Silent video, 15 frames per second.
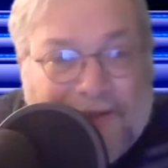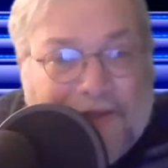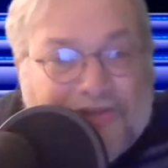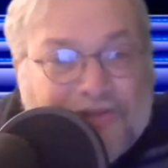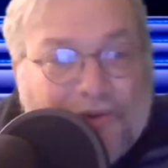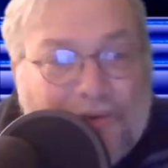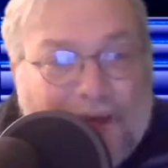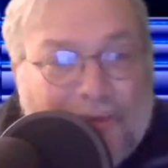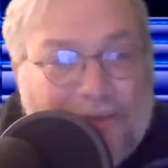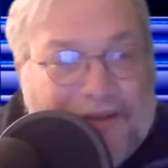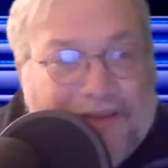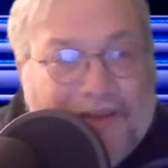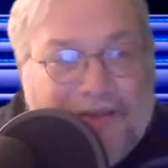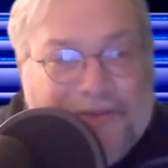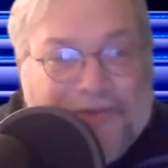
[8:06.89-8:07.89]
So I want
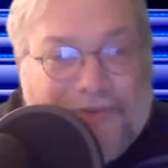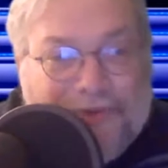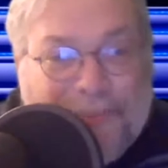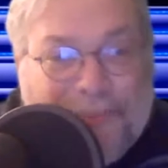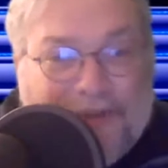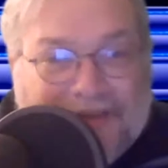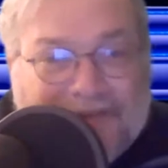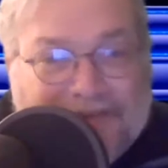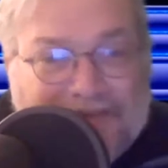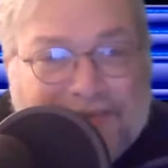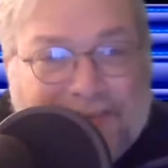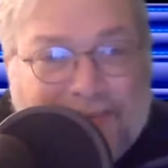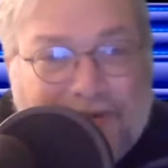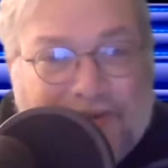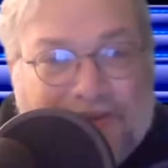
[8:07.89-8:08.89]
to also go back to this.
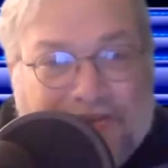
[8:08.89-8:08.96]
When this